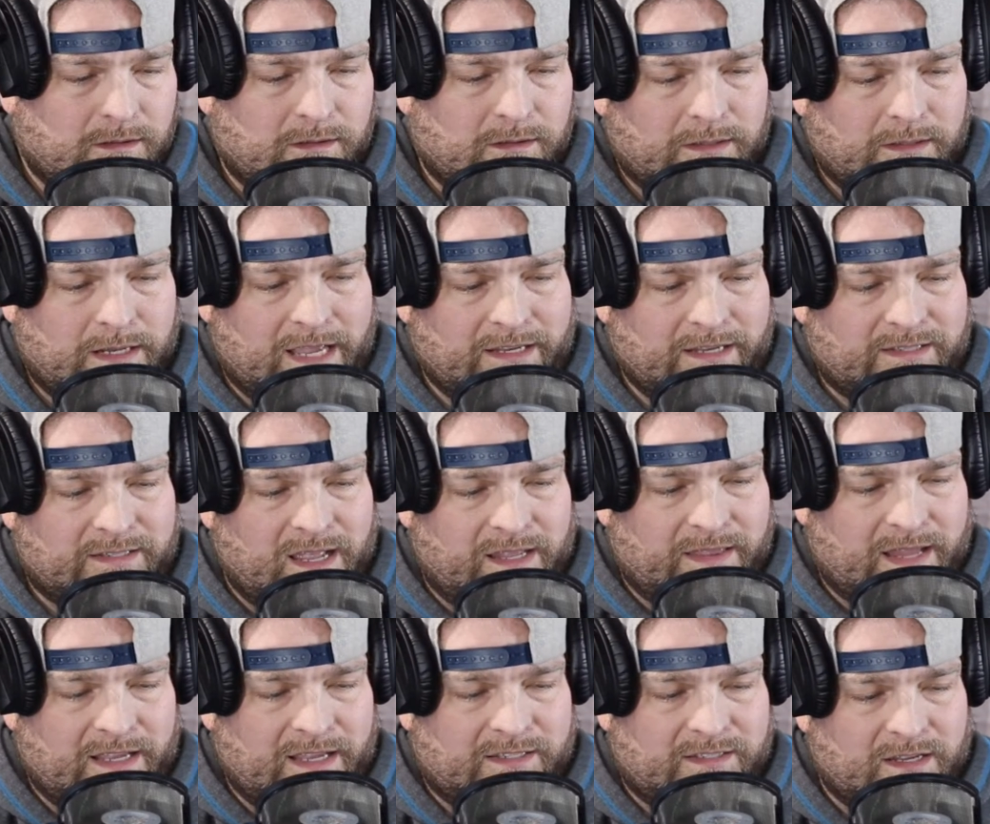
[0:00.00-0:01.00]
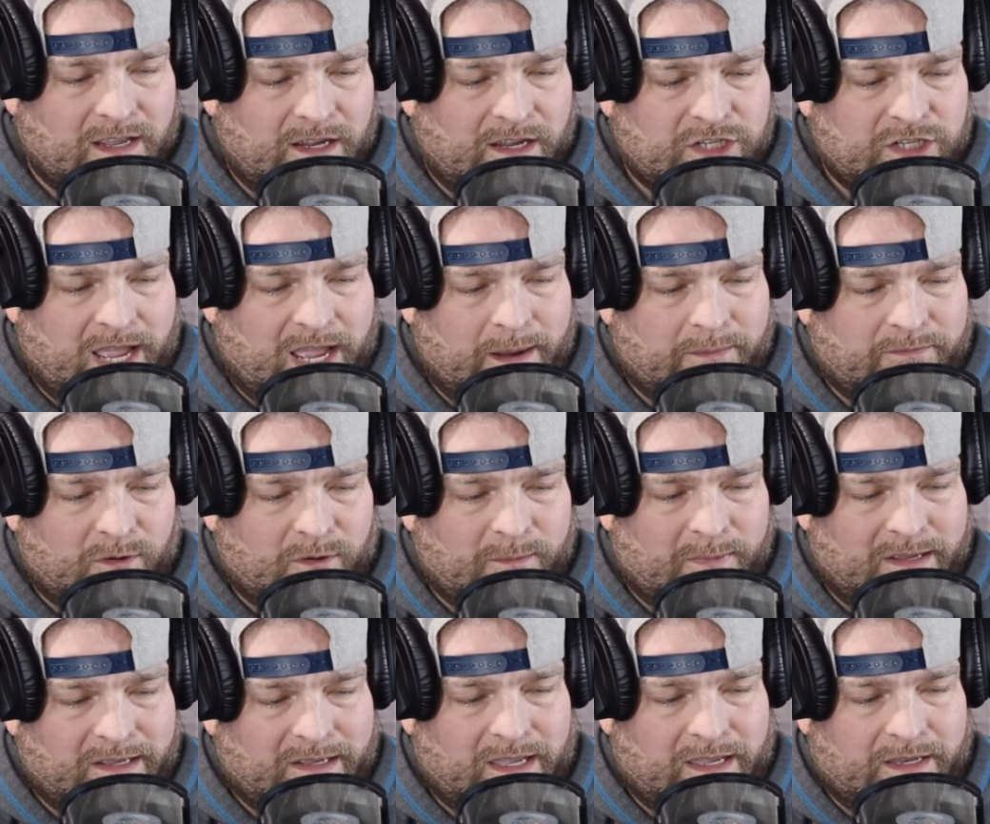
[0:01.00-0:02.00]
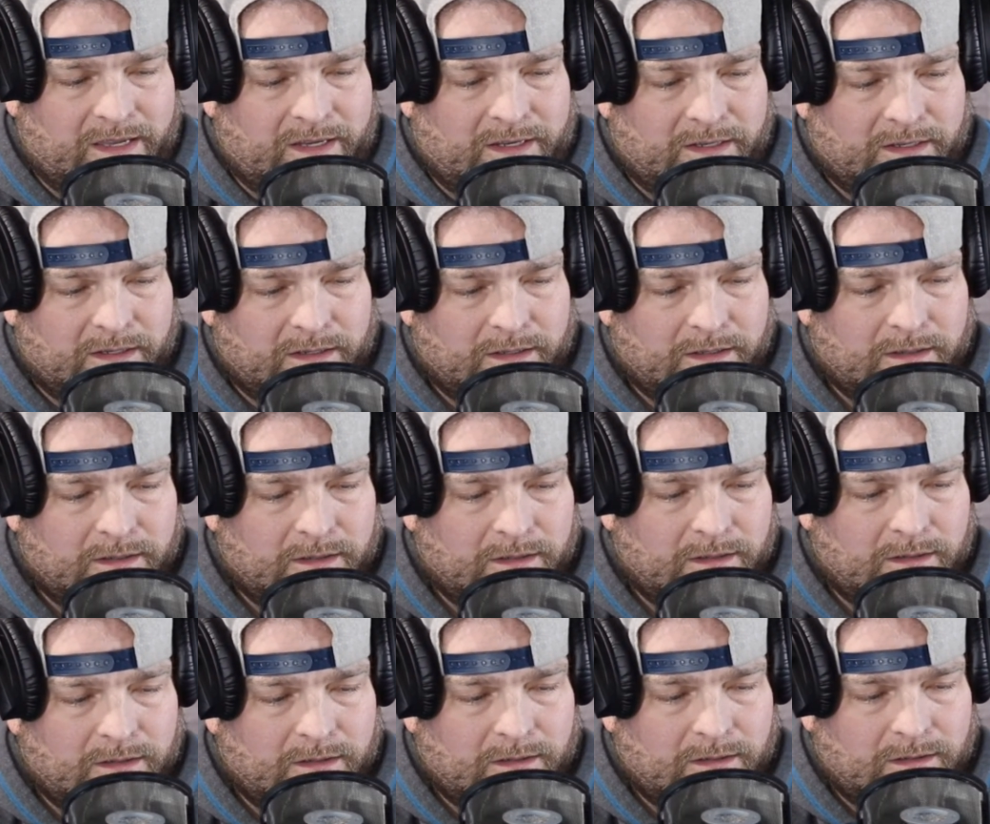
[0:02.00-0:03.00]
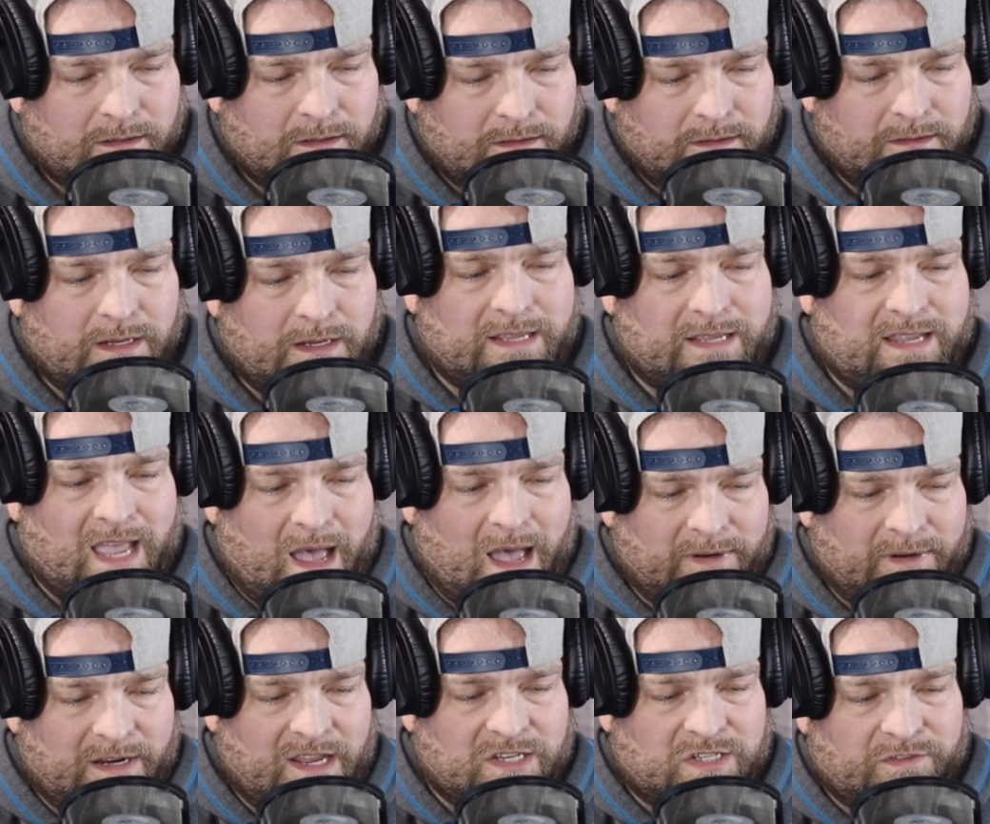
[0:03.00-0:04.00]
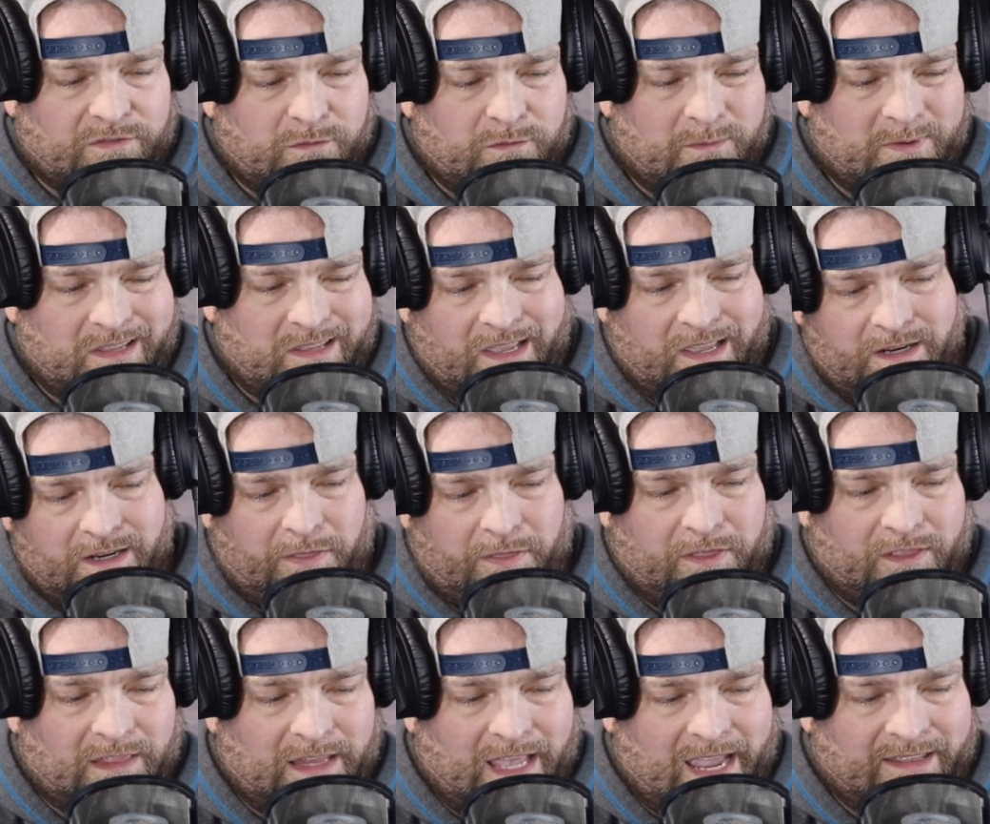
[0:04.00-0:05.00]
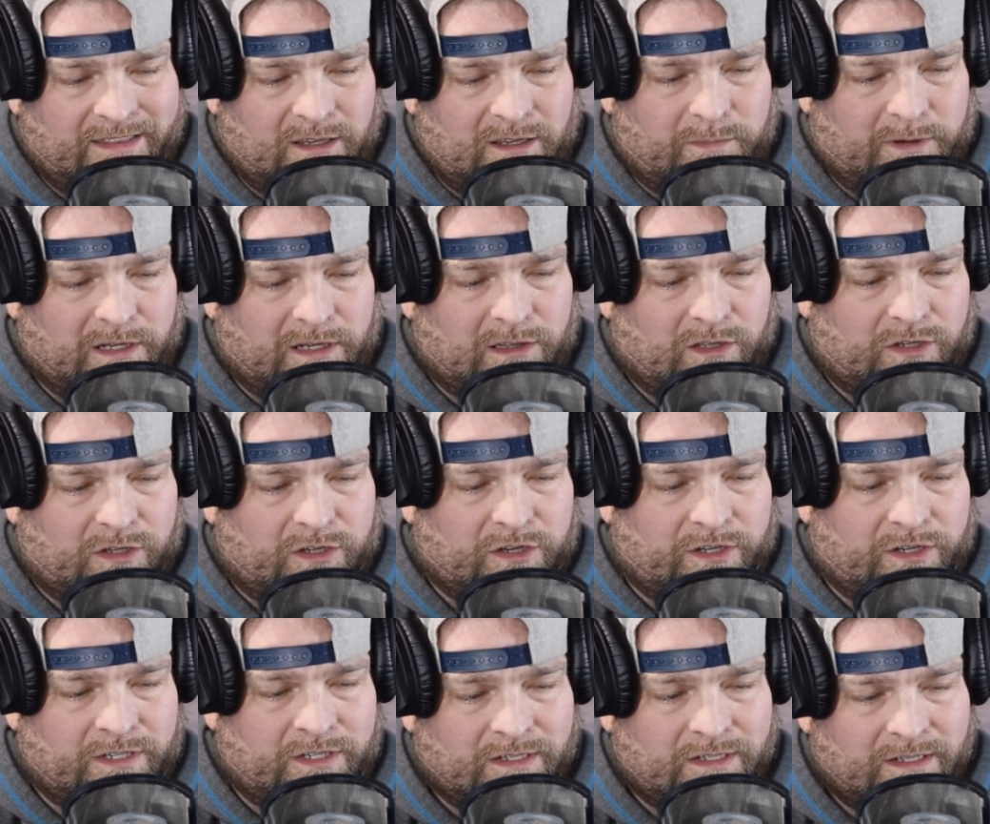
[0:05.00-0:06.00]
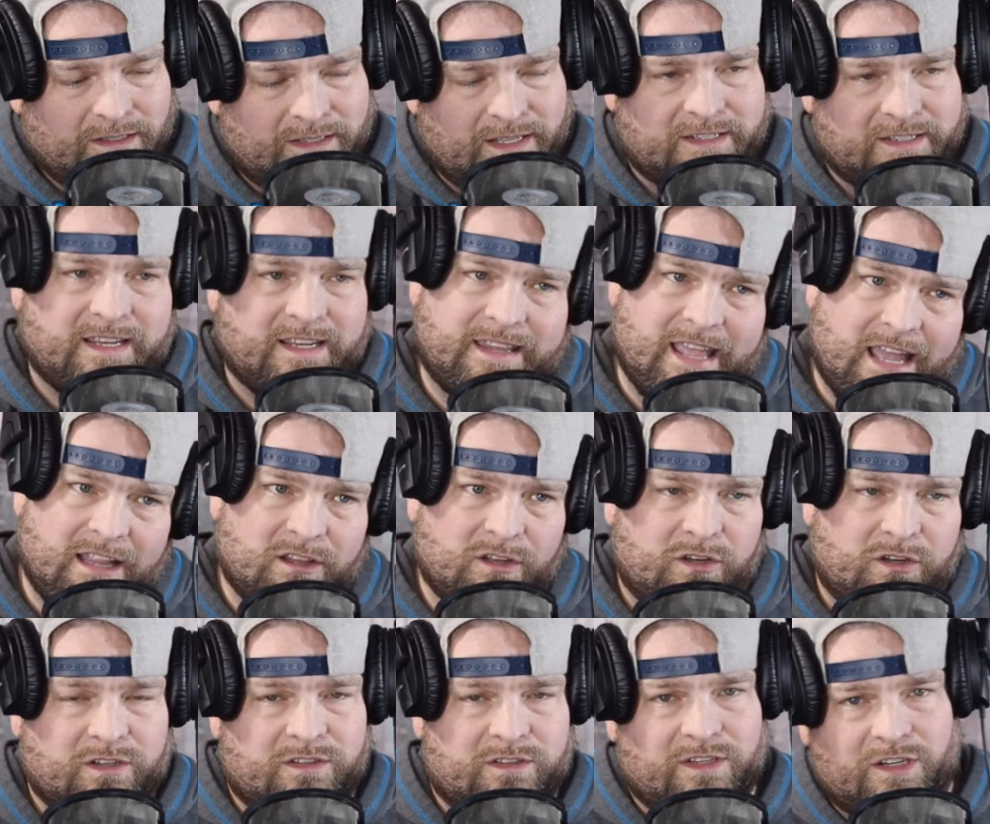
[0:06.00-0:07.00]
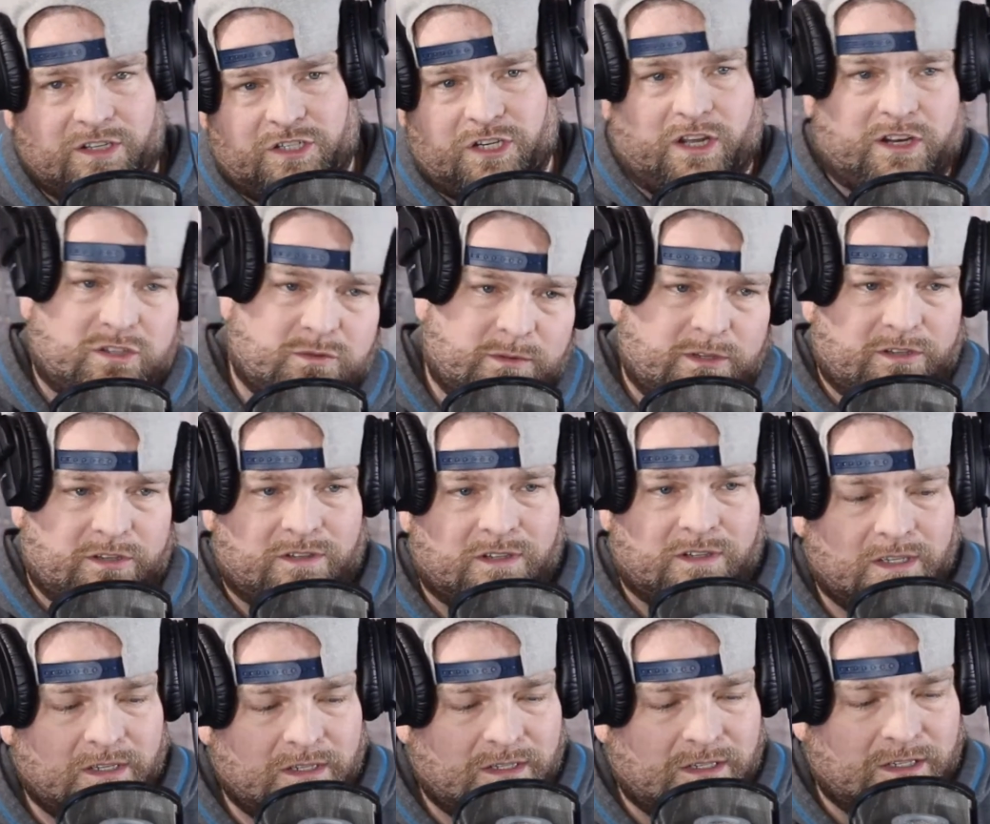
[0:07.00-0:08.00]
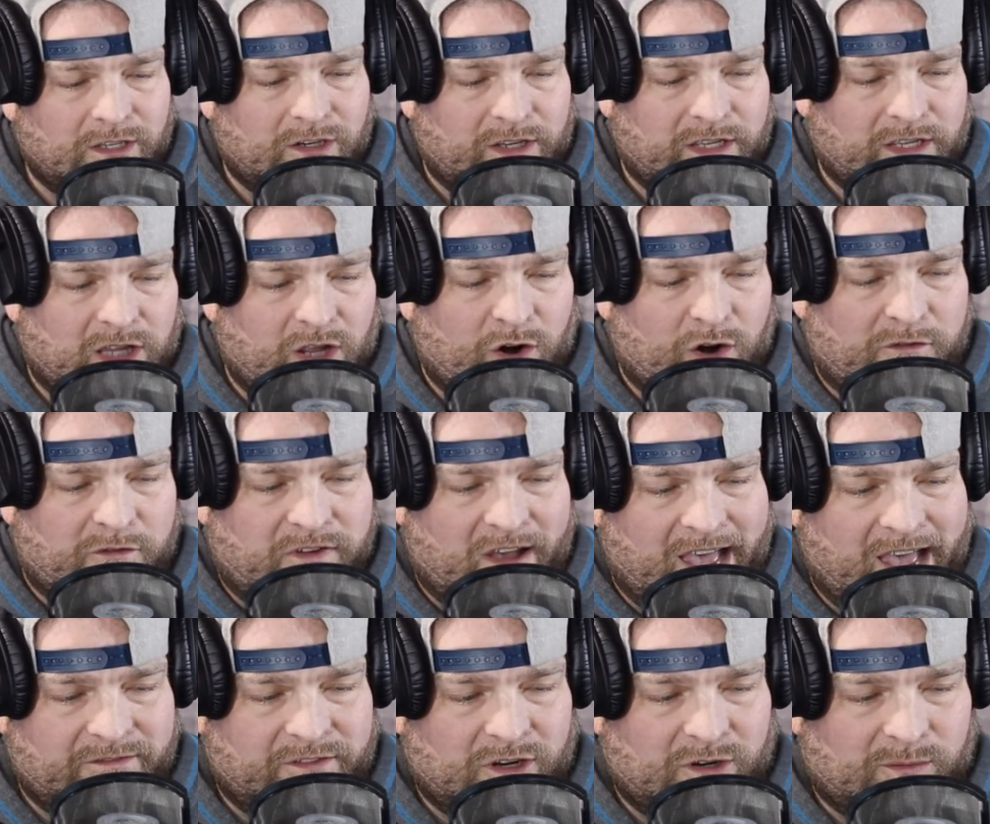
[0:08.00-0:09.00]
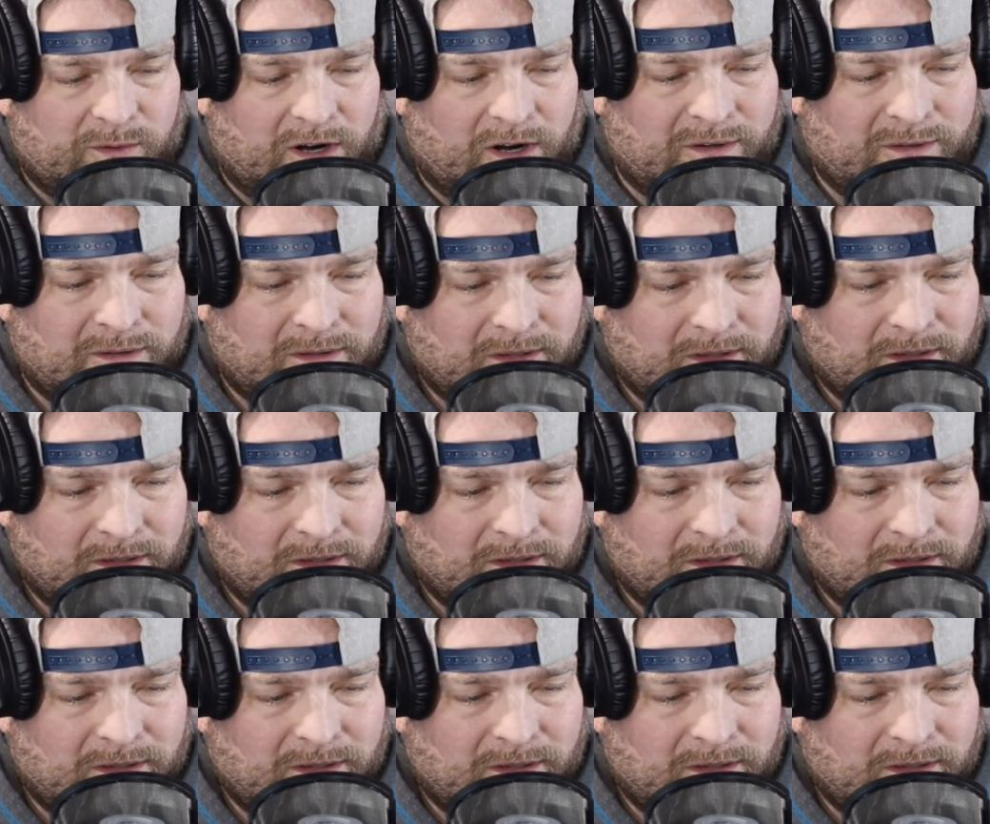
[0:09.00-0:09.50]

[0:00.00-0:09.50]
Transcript: Nice jab from Mungia. Nice combination from Mungia. Nothing landed, but it looked good. Things like that look good to the judge when you let off 5 in a row.